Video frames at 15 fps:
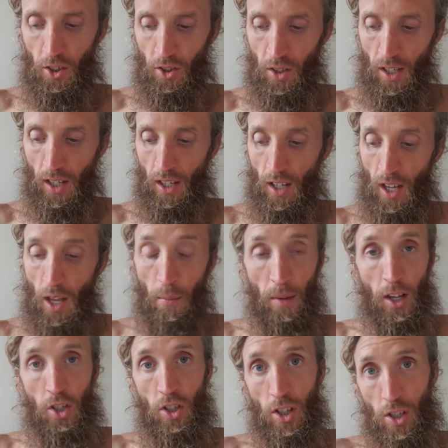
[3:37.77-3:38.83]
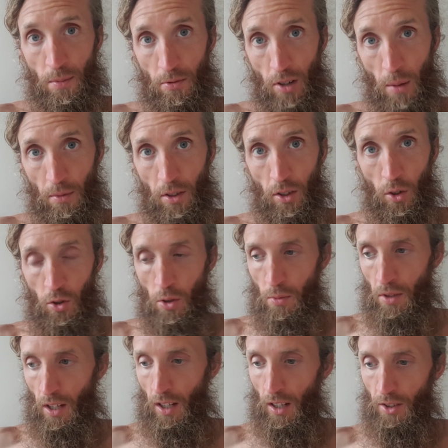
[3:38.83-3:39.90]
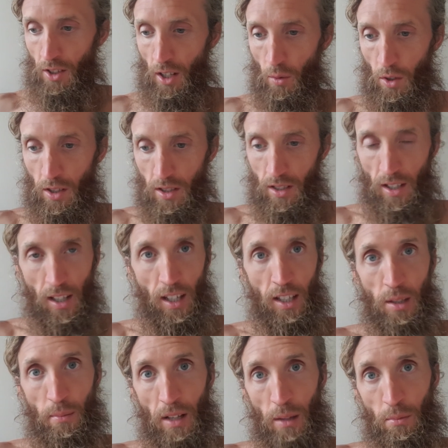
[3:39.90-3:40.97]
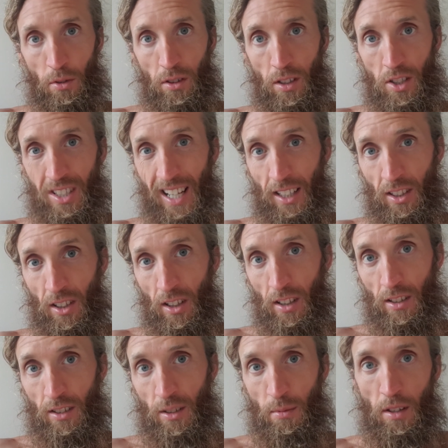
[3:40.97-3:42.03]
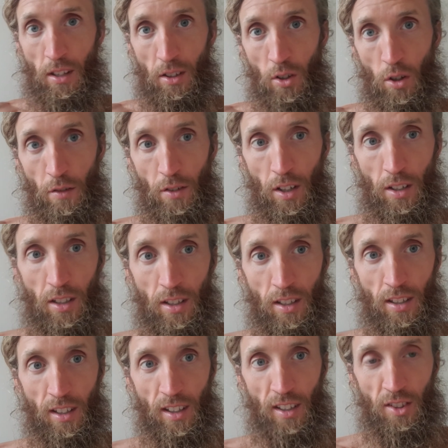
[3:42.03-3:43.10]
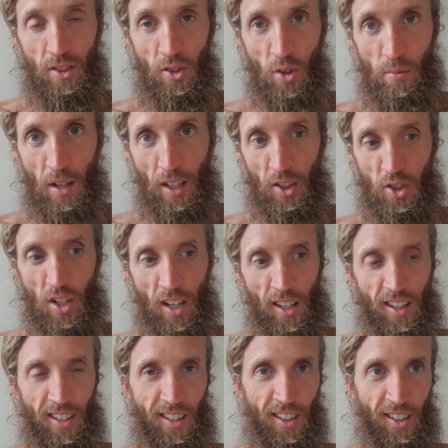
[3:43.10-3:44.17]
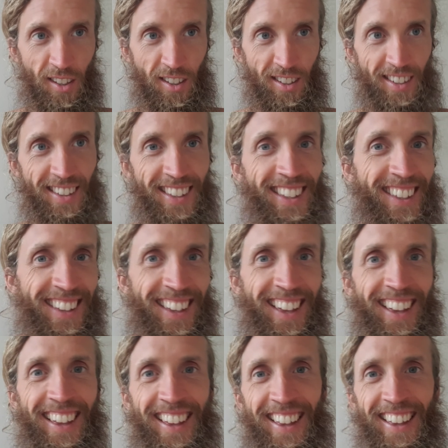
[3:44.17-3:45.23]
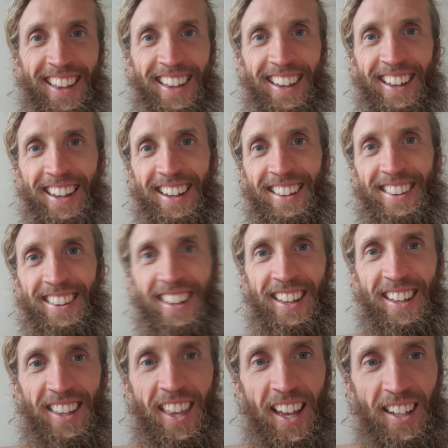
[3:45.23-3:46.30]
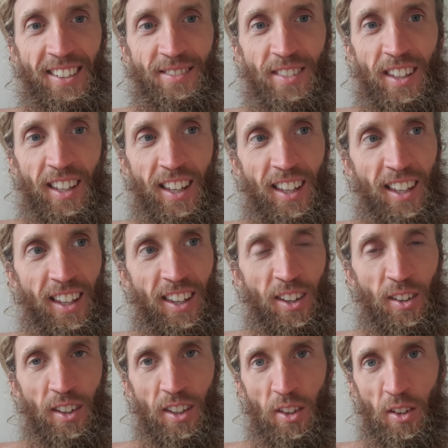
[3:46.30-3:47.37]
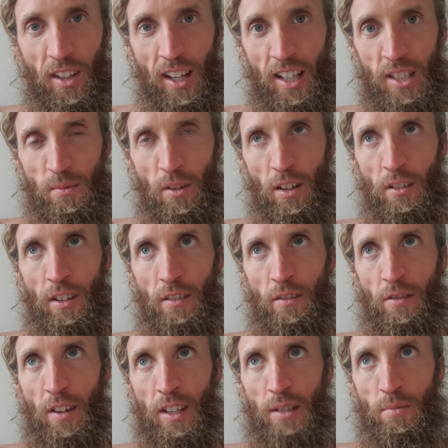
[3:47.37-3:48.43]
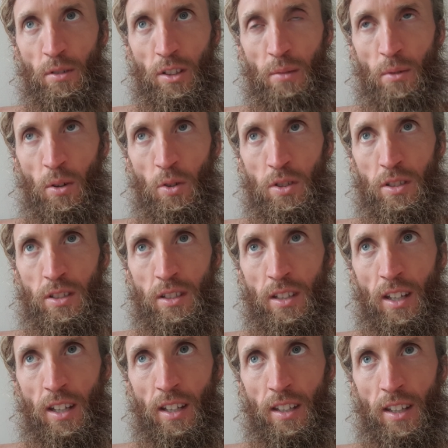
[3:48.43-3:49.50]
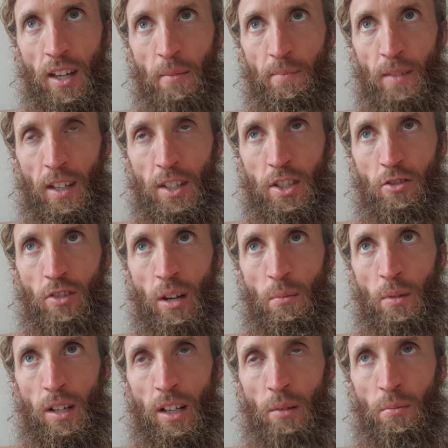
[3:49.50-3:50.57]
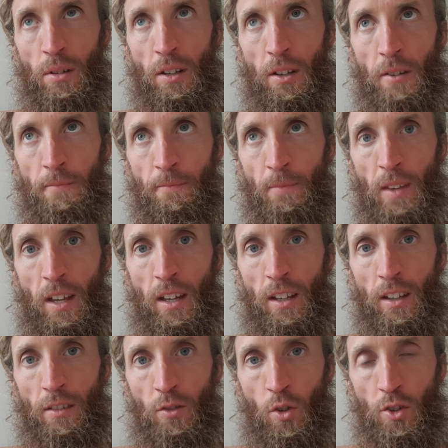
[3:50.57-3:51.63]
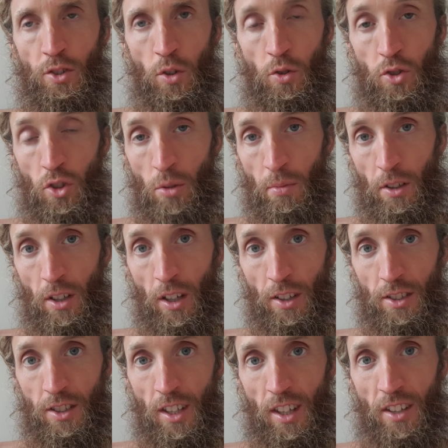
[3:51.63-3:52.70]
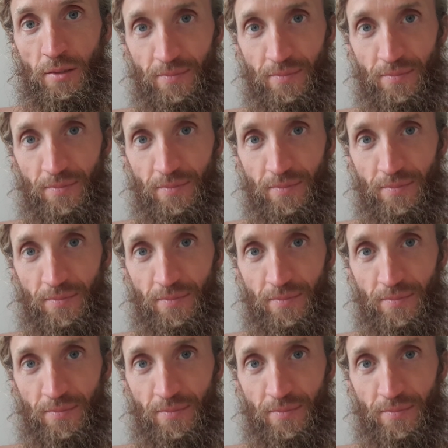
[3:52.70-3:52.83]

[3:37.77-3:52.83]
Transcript: So yeah, make sure you subscribe to the YouTube channel as always. Uh, hit the bell button, select all to be notified, and come back and check. Uh, and uh, yeah, you'll, you'll catch me on Facebook the most, and um, Instagram a little bit, and of course YouTube and Odyssey.